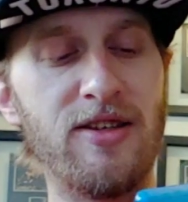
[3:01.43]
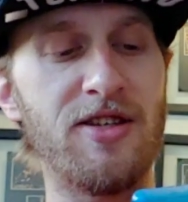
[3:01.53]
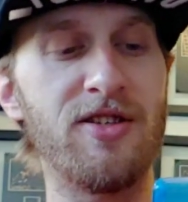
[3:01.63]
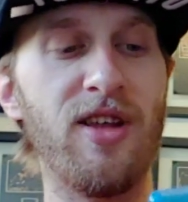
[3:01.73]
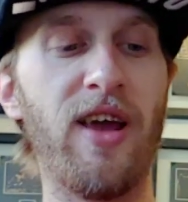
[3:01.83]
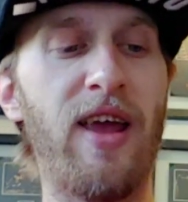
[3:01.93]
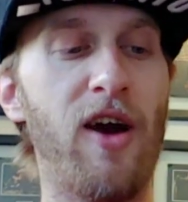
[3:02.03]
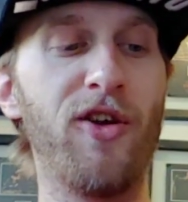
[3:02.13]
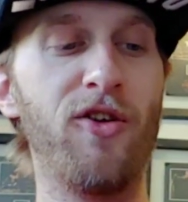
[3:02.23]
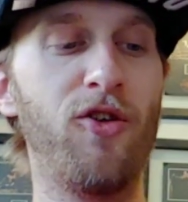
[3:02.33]
is like how
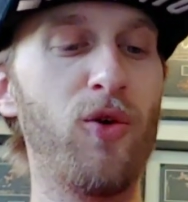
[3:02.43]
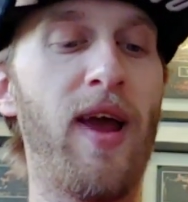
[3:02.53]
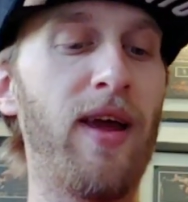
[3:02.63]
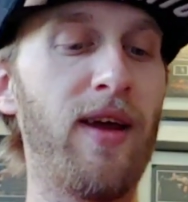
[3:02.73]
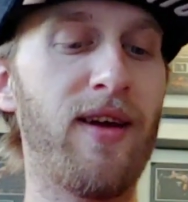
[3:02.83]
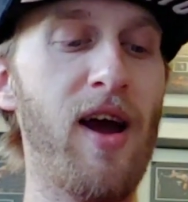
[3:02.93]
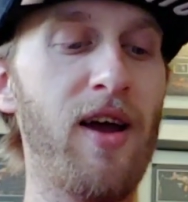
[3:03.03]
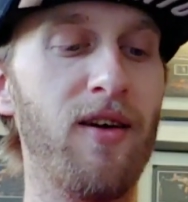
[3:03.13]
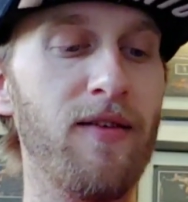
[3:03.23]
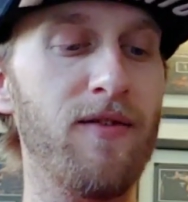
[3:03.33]
you do a kind
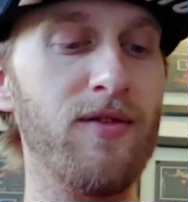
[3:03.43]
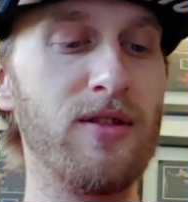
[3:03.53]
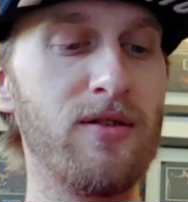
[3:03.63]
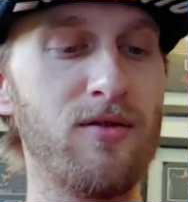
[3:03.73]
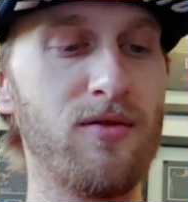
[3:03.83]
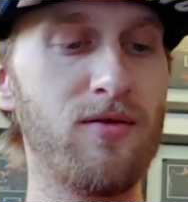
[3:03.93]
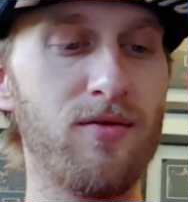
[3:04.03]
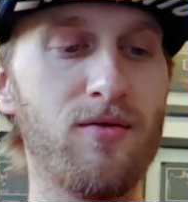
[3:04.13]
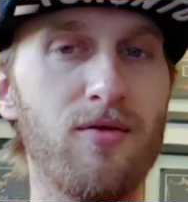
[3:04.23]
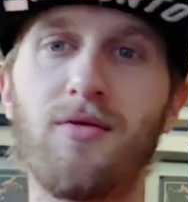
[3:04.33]
of
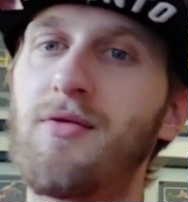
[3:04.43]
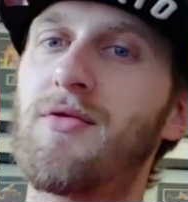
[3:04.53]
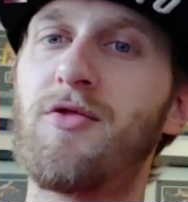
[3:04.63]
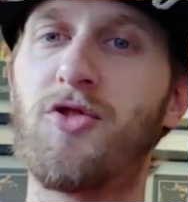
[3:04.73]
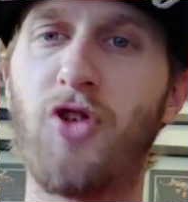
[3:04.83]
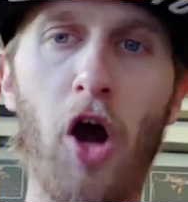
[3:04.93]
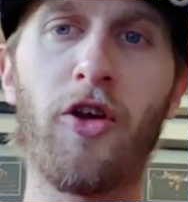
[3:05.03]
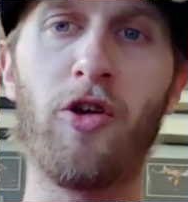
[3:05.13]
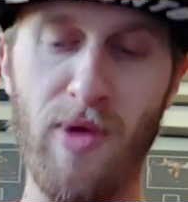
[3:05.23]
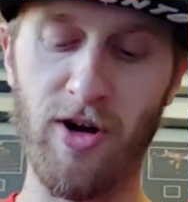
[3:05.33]

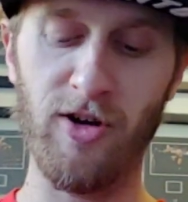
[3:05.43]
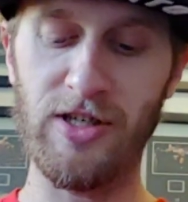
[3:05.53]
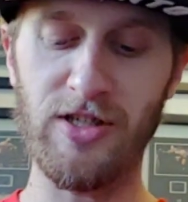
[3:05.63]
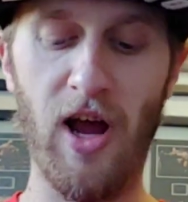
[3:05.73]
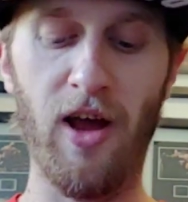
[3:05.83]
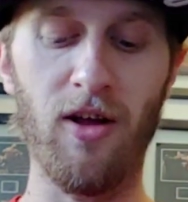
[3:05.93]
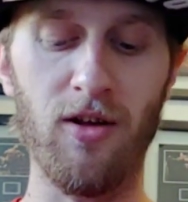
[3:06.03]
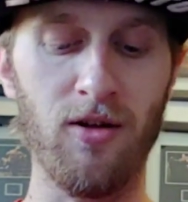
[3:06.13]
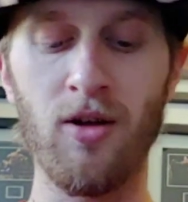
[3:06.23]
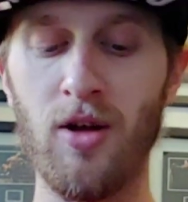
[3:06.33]
documentary
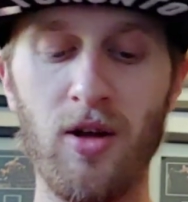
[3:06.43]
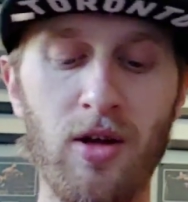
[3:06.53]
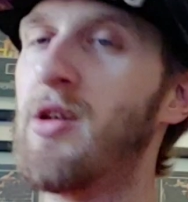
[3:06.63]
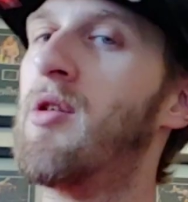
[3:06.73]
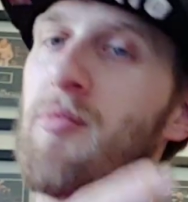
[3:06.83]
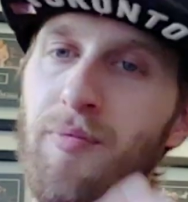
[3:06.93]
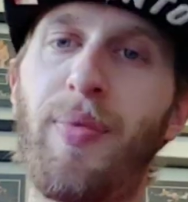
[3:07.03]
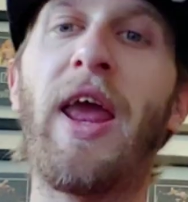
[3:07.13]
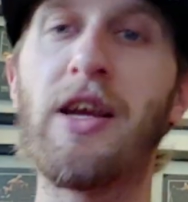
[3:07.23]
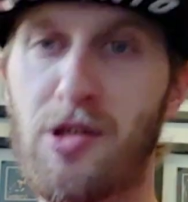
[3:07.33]
style,
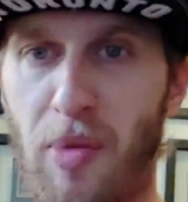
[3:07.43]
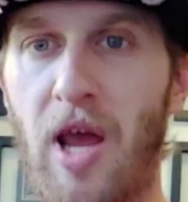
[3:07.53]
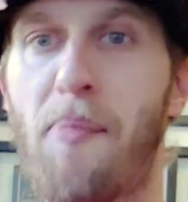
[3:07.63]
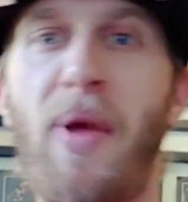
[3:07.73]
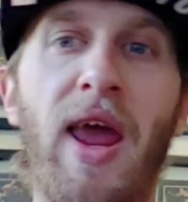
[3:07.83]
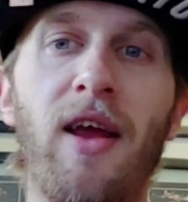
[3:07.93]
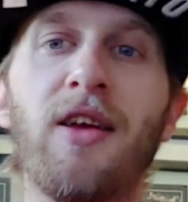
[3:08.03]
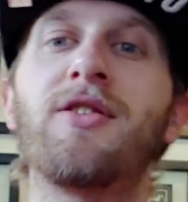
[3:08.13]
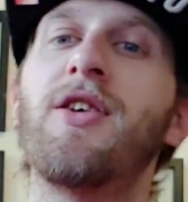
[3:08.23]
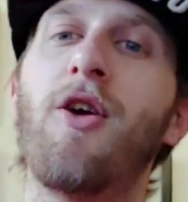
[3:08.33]
pace by
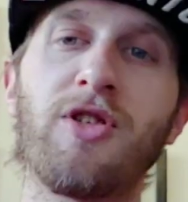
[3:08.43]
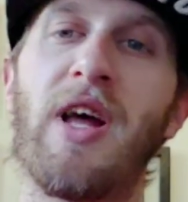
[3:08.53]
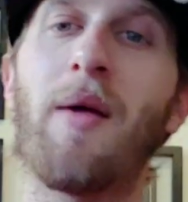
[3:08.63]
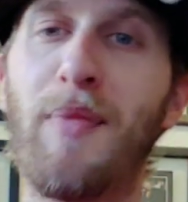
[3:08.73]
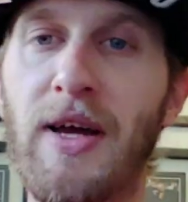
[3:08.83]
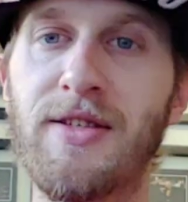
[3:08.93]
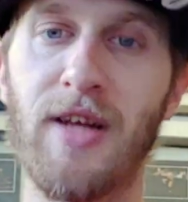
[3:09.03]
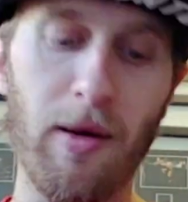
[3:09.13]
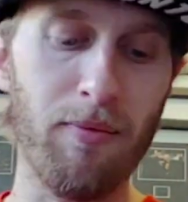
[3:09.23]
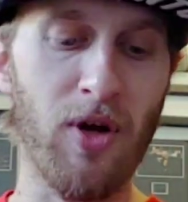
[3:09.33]
pace, step by
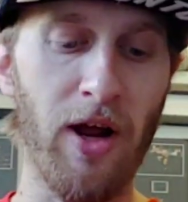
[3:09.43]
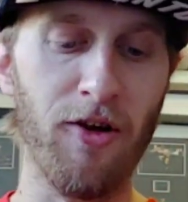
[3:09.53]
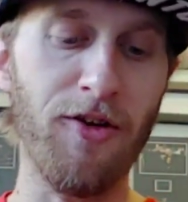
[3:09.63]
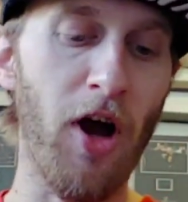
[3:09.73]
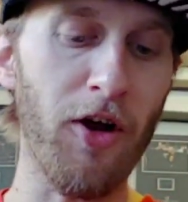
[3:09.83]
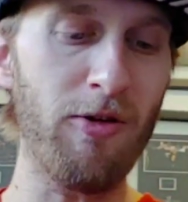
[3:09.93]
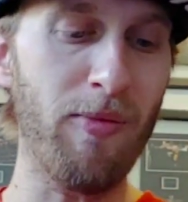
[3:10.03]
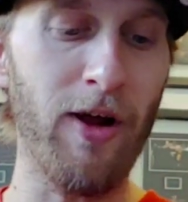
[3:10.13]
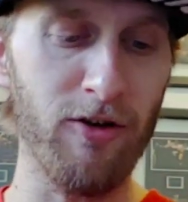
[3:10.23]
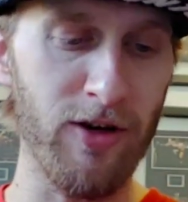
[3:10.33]
step kind of
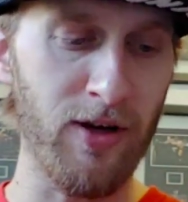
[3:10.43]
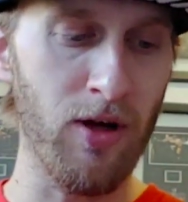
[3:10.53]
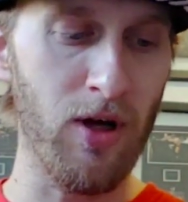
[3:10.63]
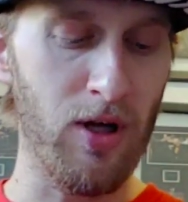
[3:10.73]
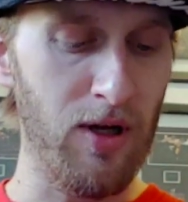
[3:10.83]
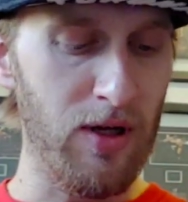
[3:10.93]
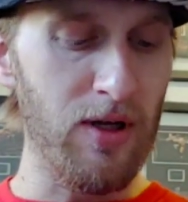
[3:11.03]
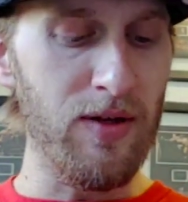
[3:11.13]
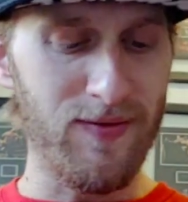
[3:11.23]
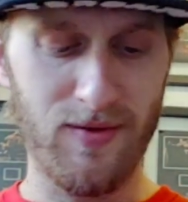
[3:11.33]
documentary.
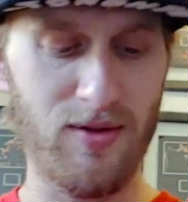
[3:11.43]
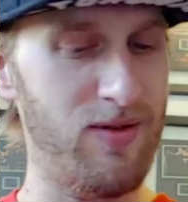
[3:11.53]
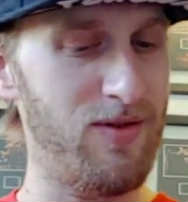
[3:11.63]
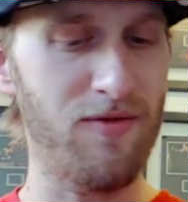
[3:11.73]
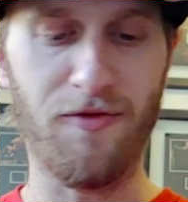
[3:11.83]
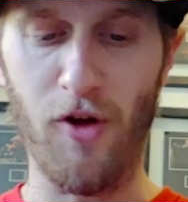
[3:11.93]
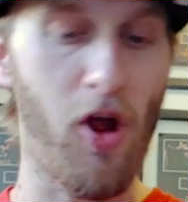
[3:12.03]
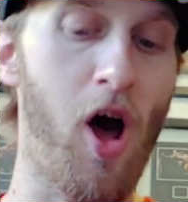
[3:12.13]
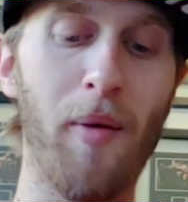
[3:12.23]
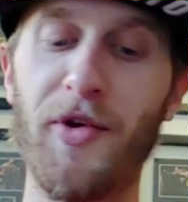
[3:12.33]

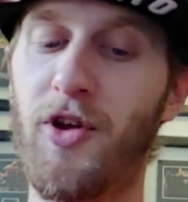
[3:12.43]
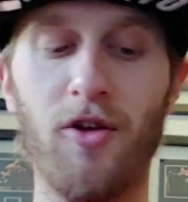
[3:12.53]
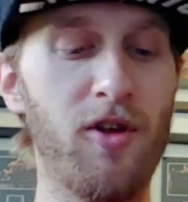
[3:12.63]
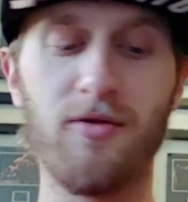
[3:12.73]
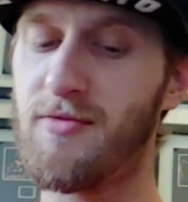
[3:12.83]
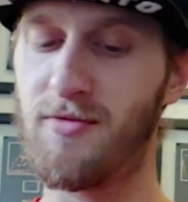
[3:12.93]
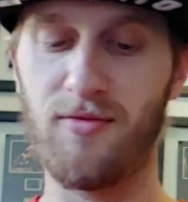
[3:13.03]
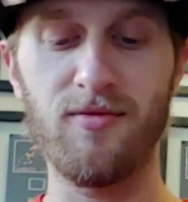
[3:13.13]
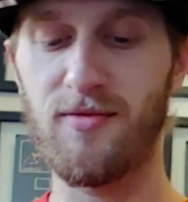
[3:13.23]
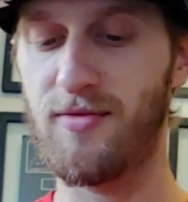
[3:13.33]
Phenomenal.
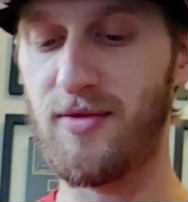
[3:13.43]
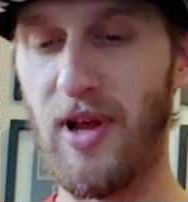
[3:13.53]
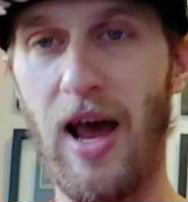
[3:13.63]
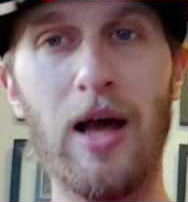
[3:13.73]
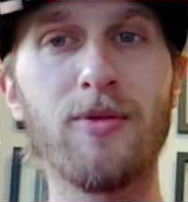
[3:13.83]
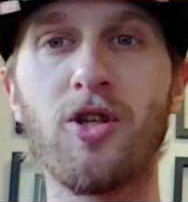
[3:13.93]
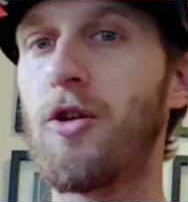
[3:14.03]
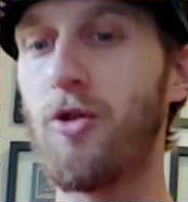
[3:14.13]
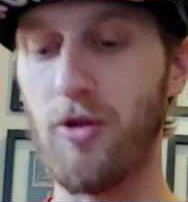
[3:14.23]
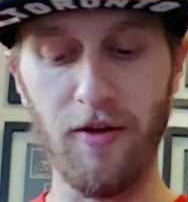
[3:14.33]

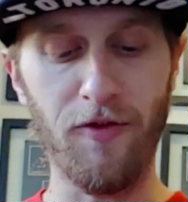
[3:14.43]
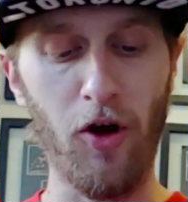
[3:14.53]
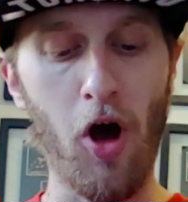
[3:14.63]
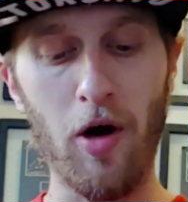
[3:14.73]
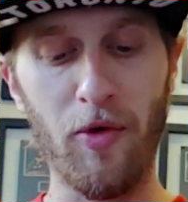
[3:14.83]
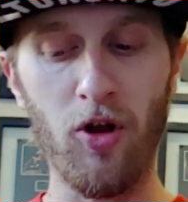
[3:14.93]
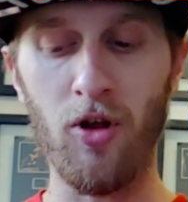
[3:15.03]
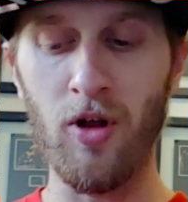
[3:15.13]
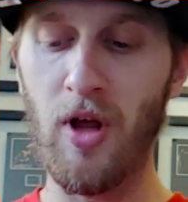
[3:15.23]
Absolutely phenomenal.